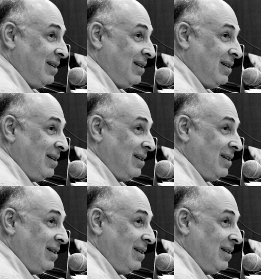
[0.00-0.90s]

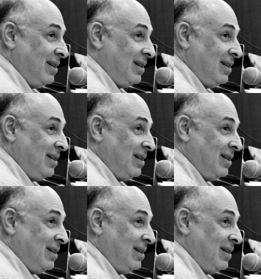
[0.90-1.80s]

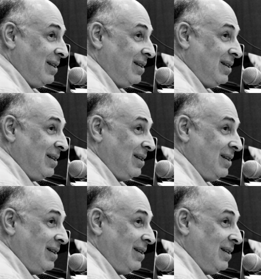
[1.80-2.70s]

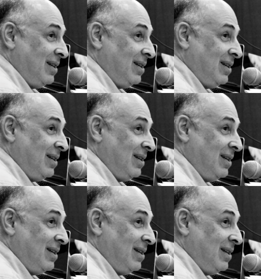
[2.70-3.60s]

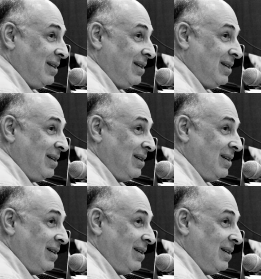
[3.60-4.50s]

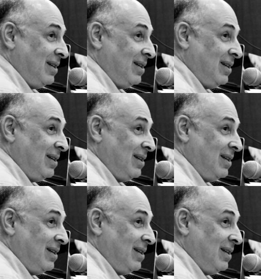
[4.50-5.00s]
(no lip movement)